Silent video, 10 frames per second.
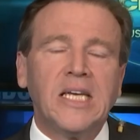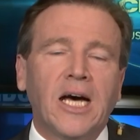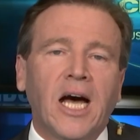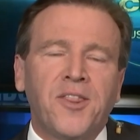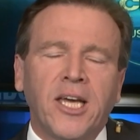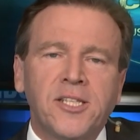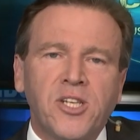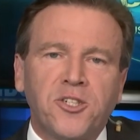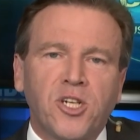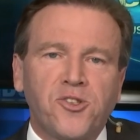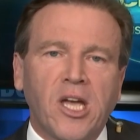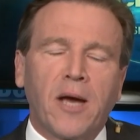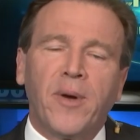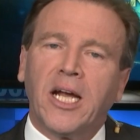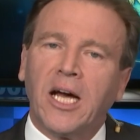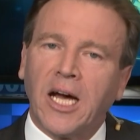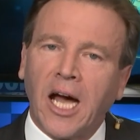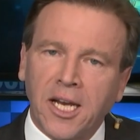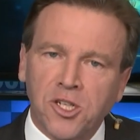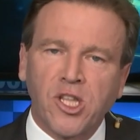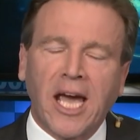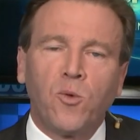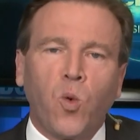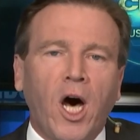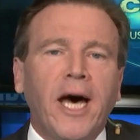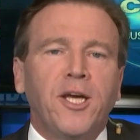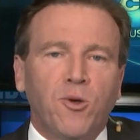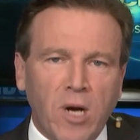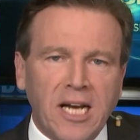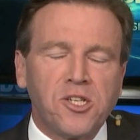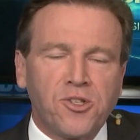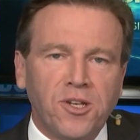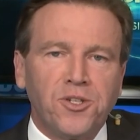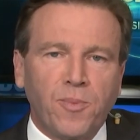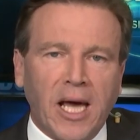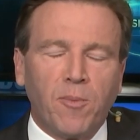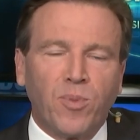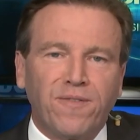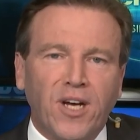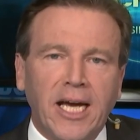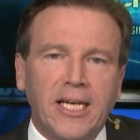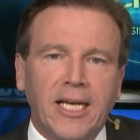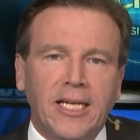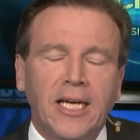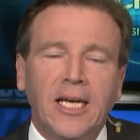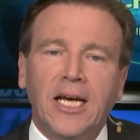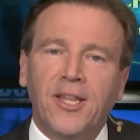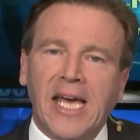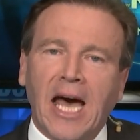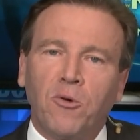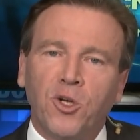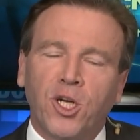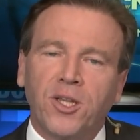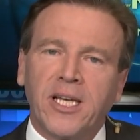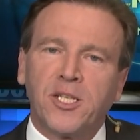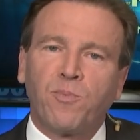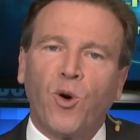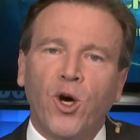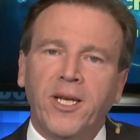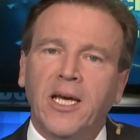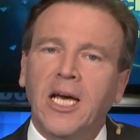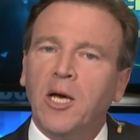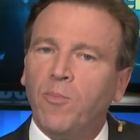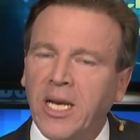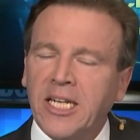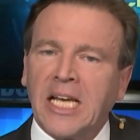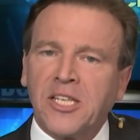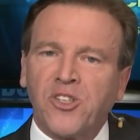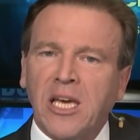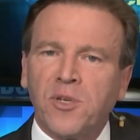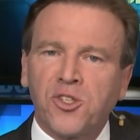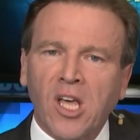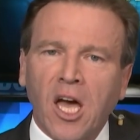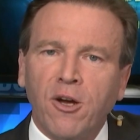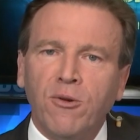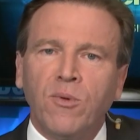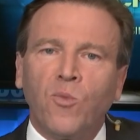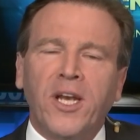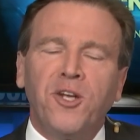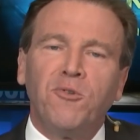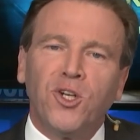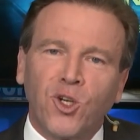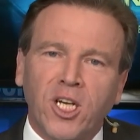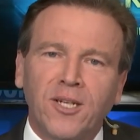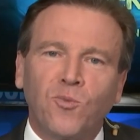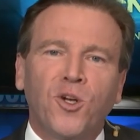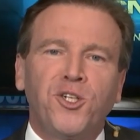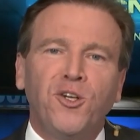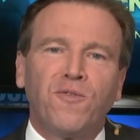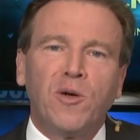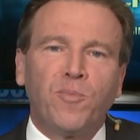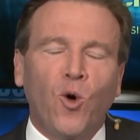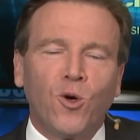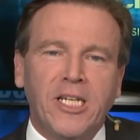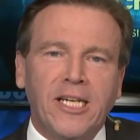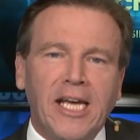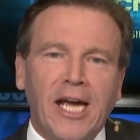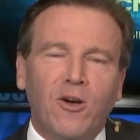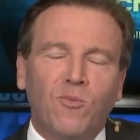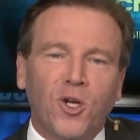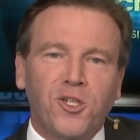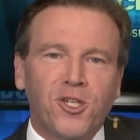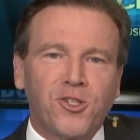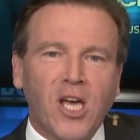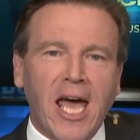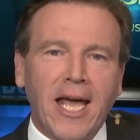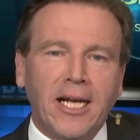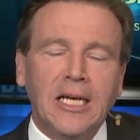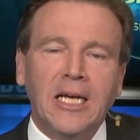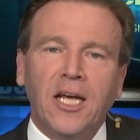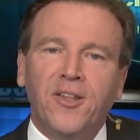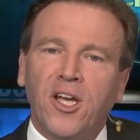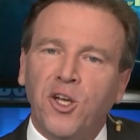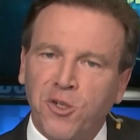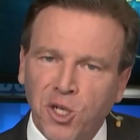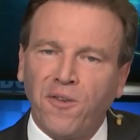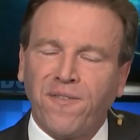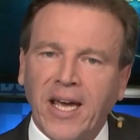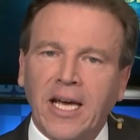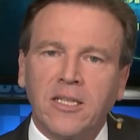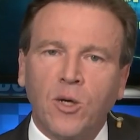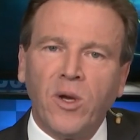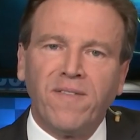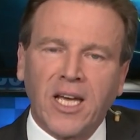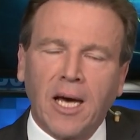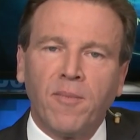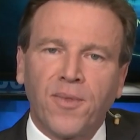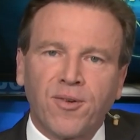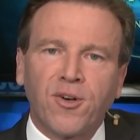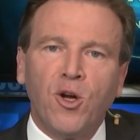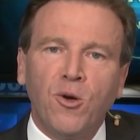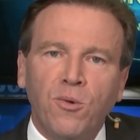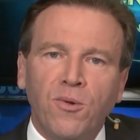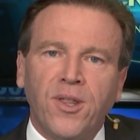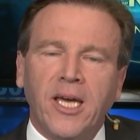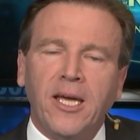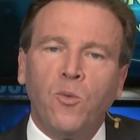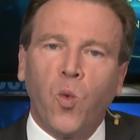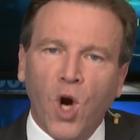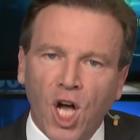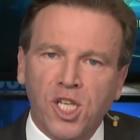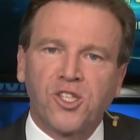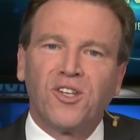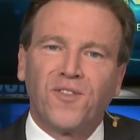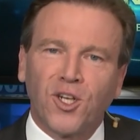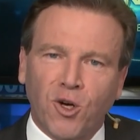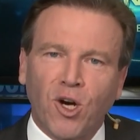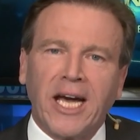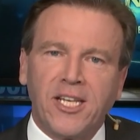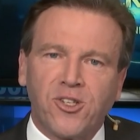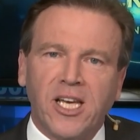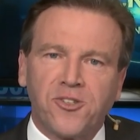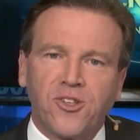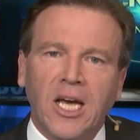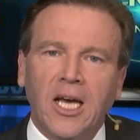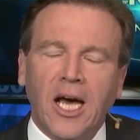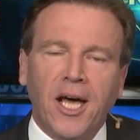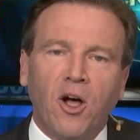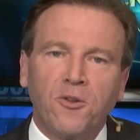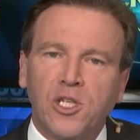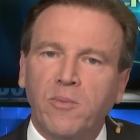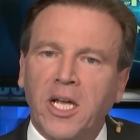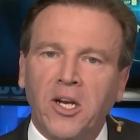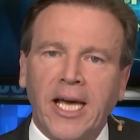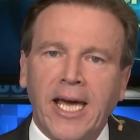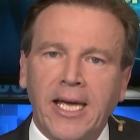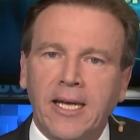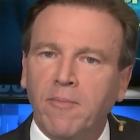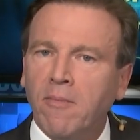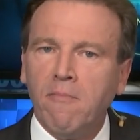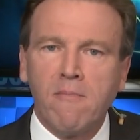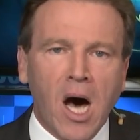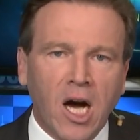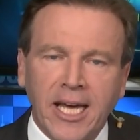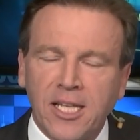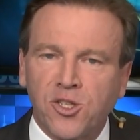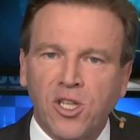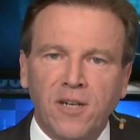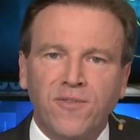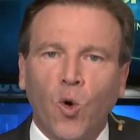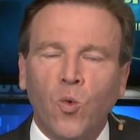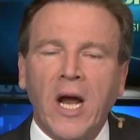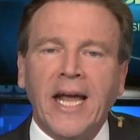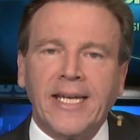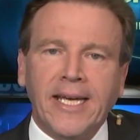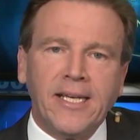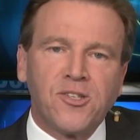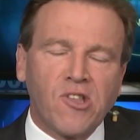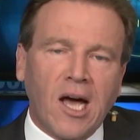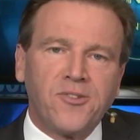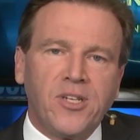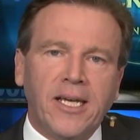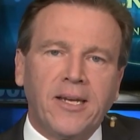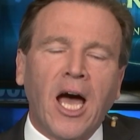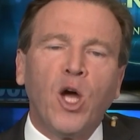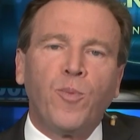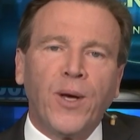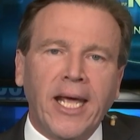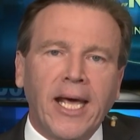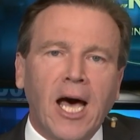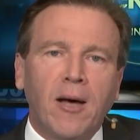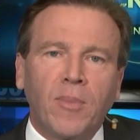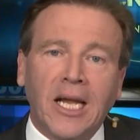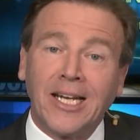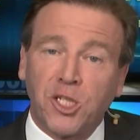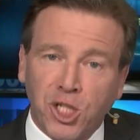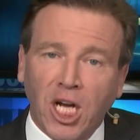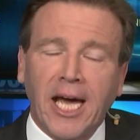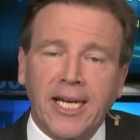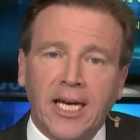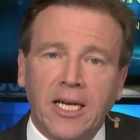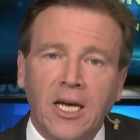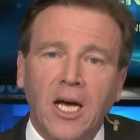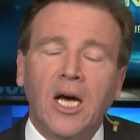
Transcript: Yeah, I think it's interesting. I mean, I understand why you're reticent about providing the outlook at this point, but it does seem as though when you look at what you've reported here and what you're saying, that you do feel that we've come through the worst of the crisis and ultimately markets that have already started opening up like China